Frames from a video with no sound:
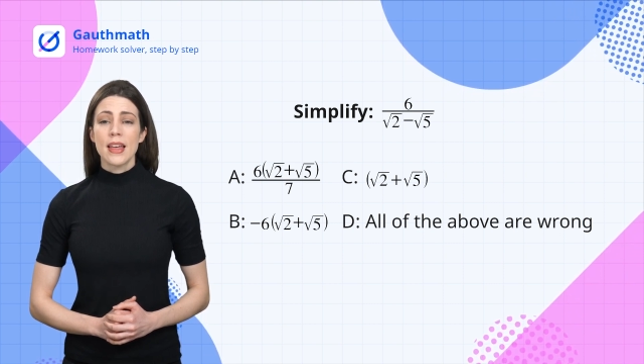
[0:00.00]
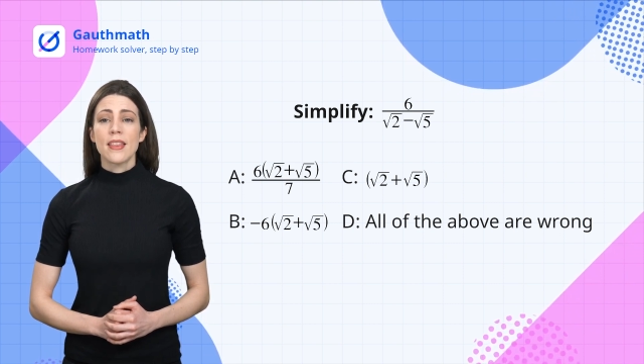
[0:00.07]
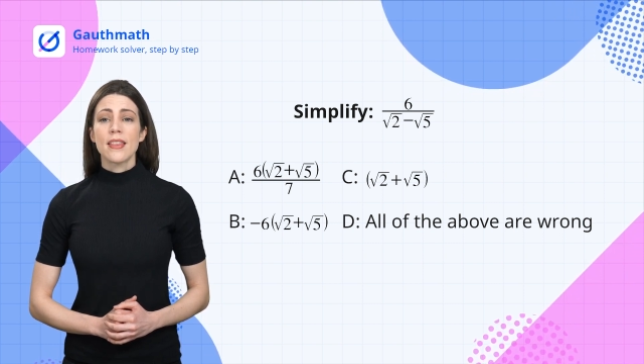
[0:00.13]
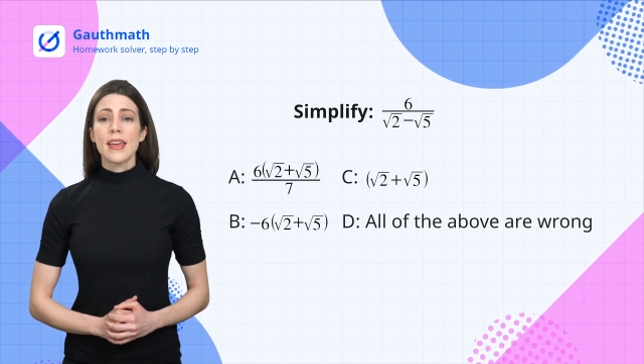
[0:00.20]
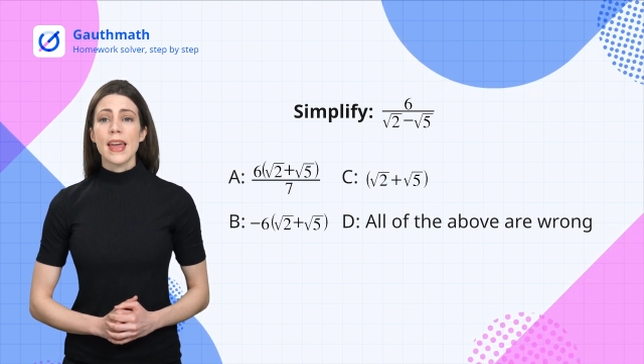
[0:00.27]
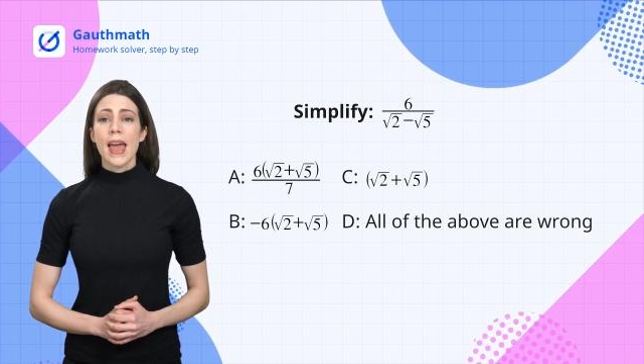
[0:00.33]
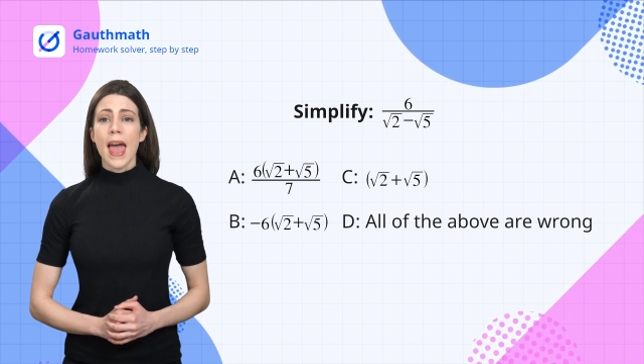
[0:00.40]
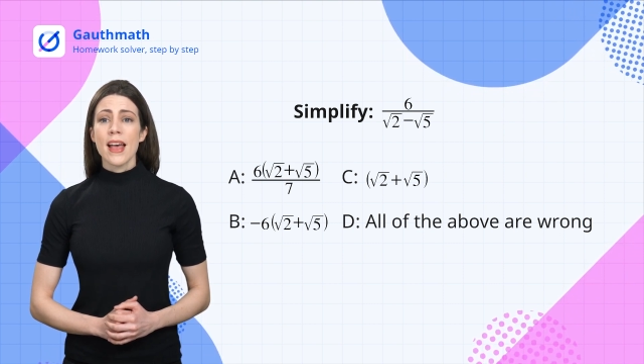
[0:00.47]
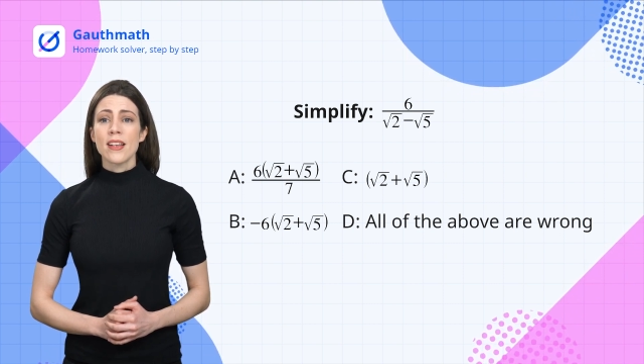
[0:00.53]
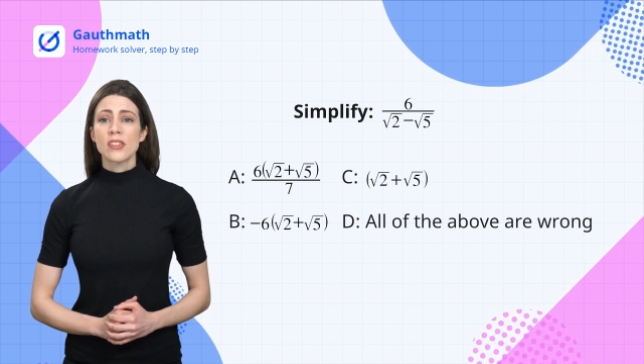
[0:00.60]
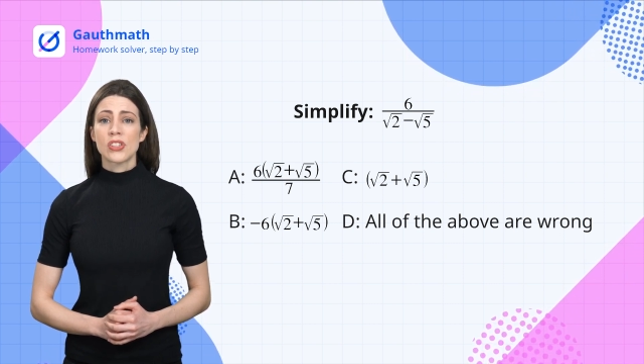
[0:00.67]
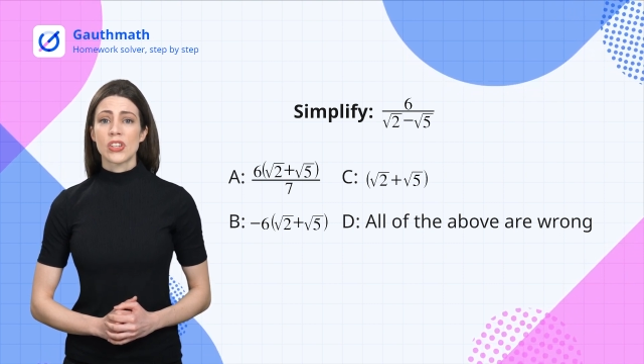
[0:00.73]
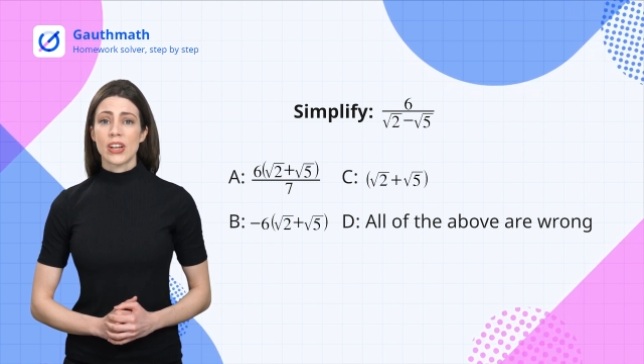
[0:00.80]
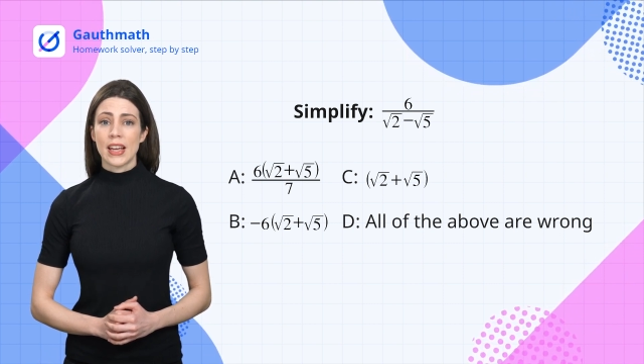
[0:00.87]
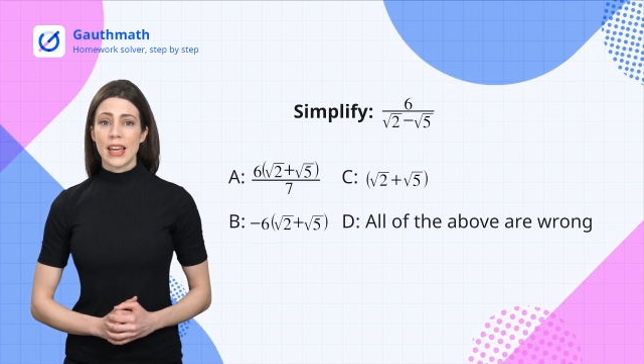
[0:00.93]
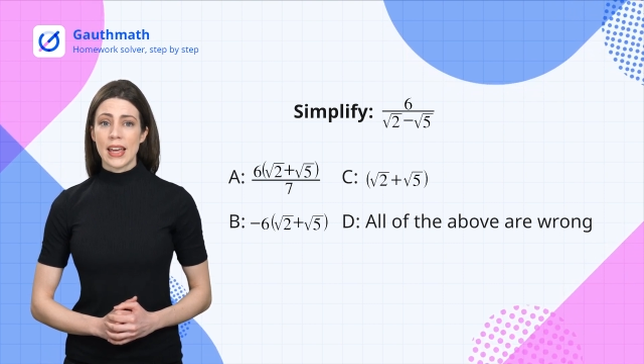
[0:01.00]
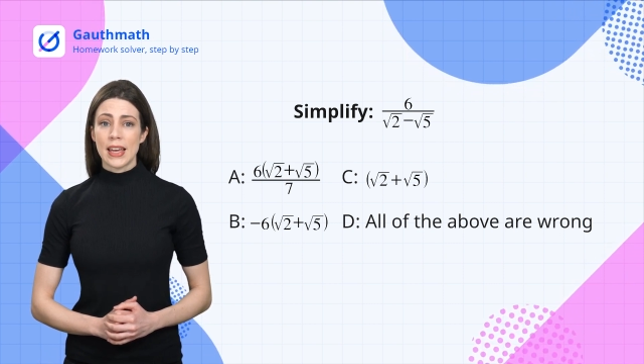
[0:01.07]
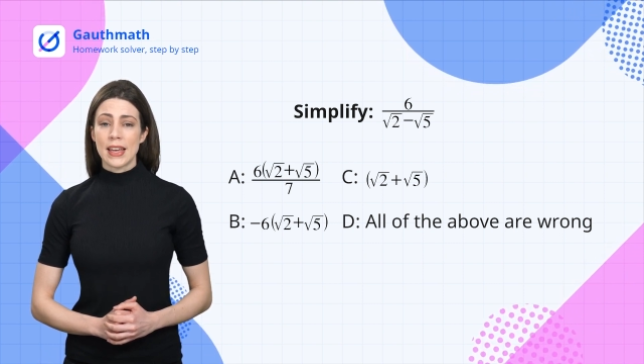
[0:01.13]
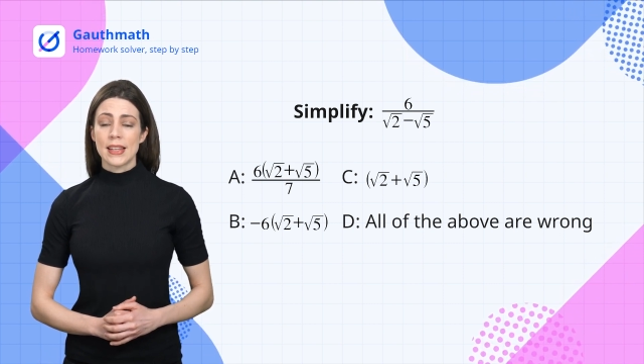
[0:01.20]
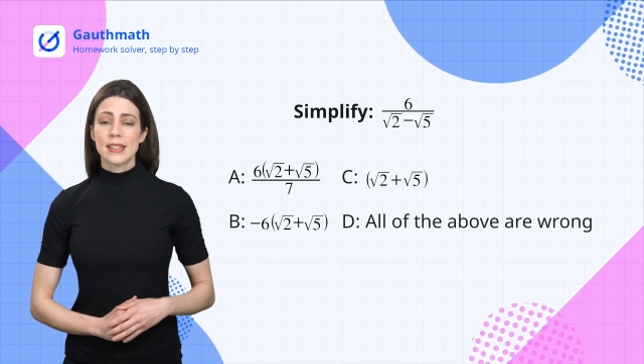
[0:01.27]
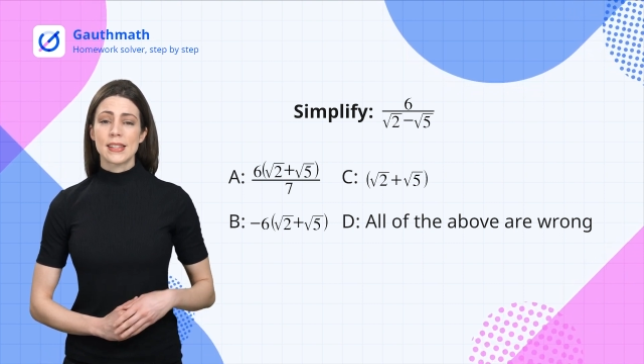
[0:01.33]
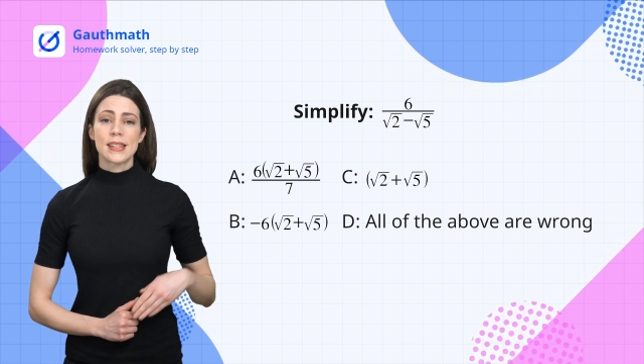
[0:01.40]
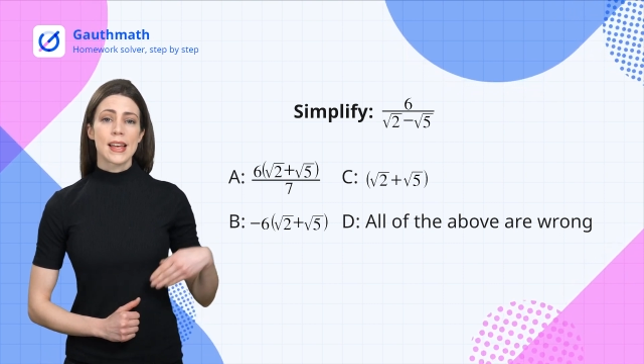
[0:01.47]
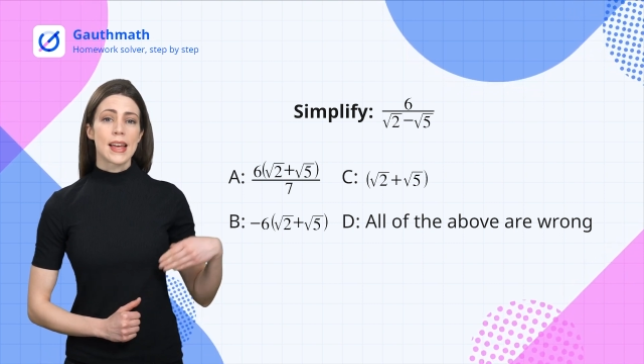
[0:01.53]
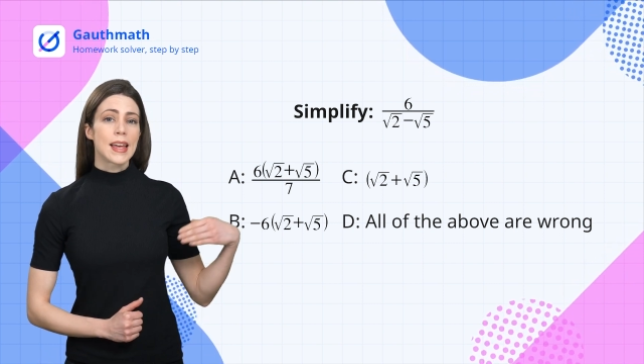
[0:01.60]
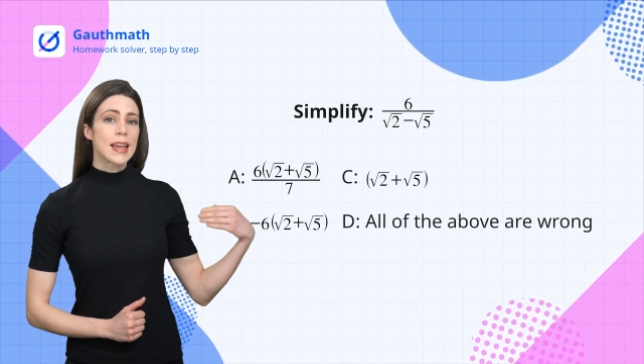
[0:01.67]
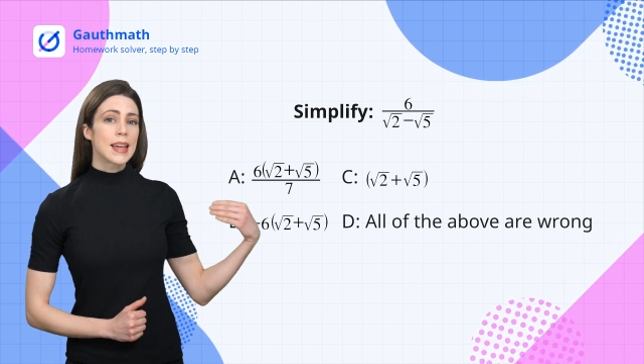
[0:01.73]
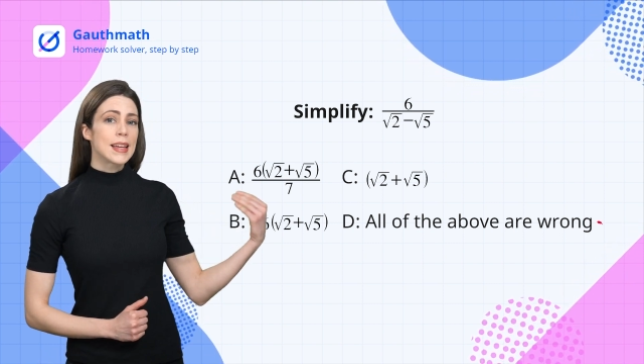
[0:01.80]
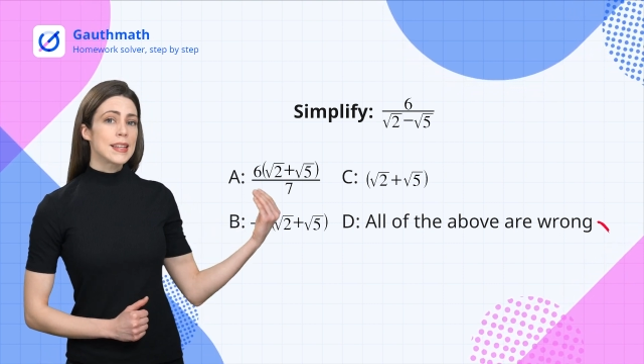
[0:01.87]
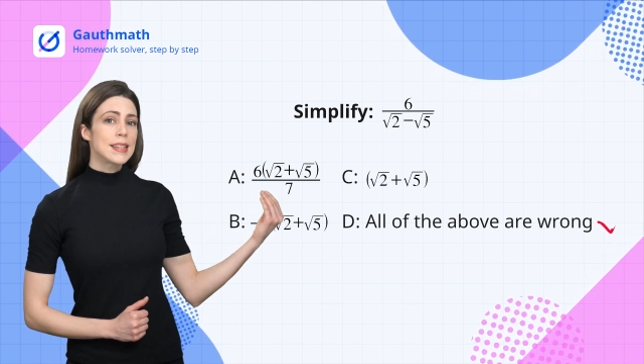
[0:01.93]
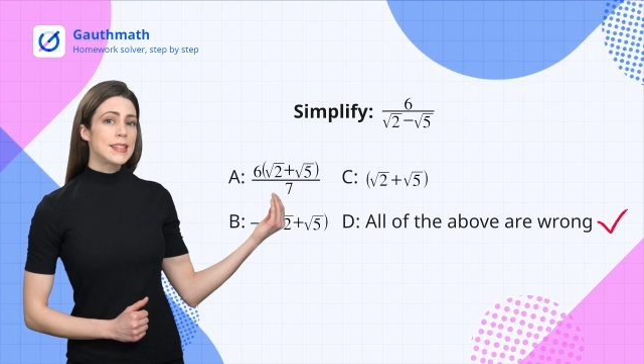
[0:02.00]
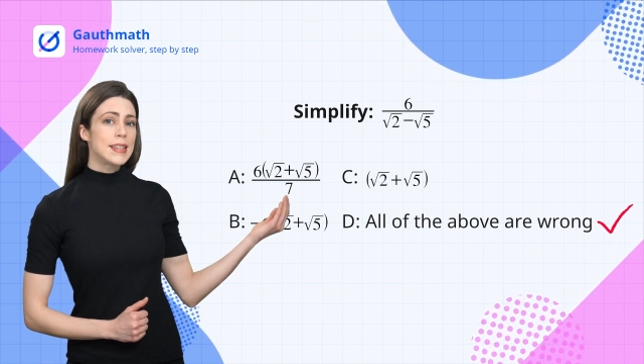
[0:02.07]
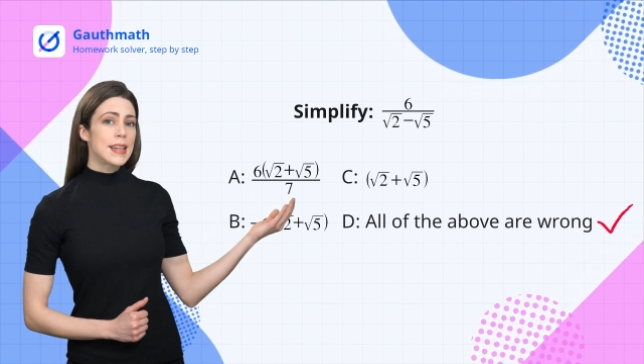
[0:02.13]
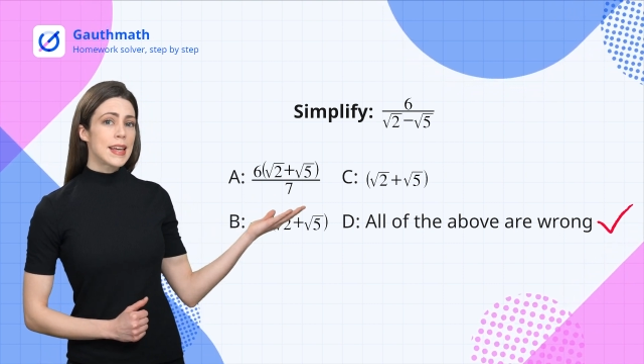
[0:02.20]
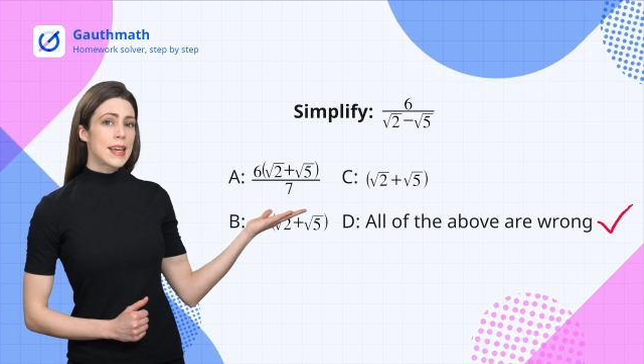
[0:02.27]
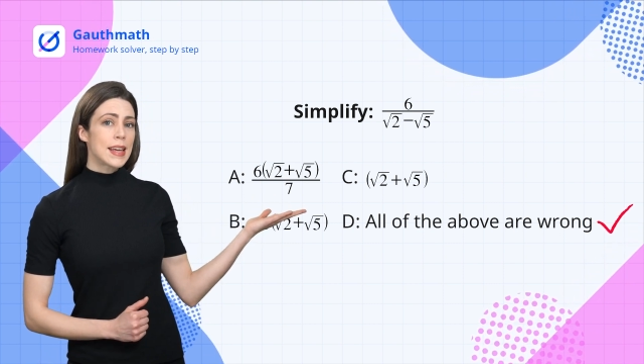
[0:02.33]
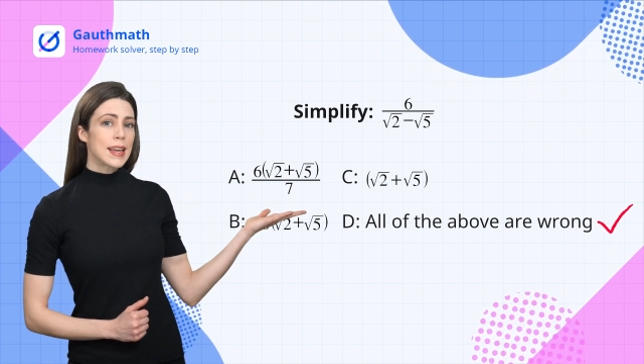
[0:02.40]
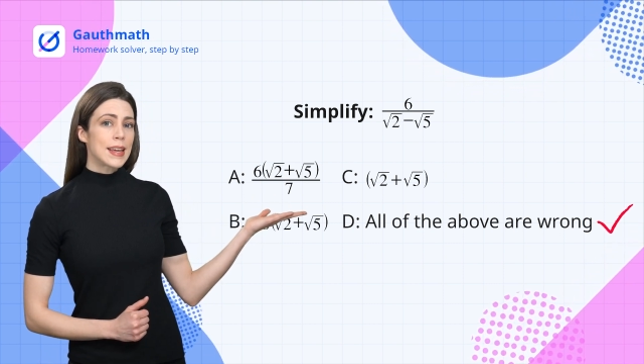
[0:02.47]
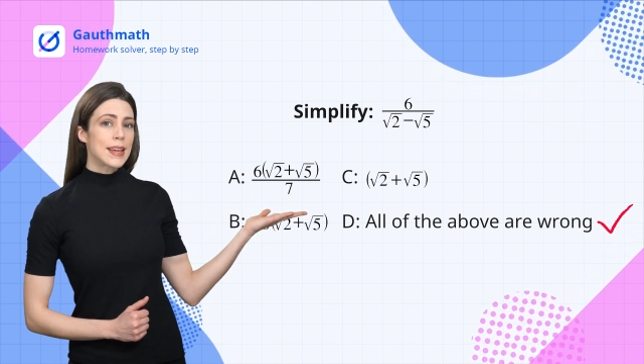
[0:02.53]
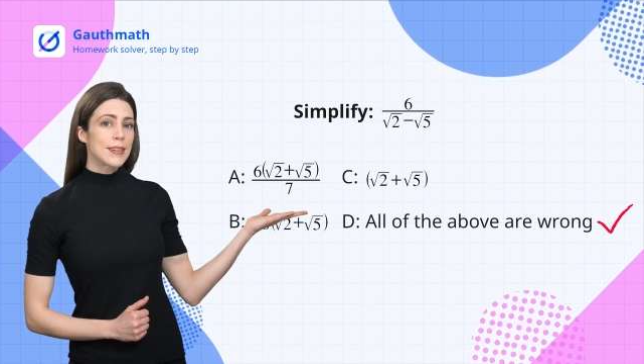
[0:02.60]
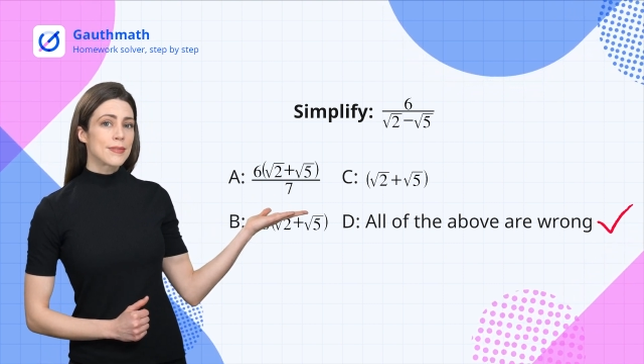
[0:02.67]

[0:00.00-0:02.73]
The answer is D.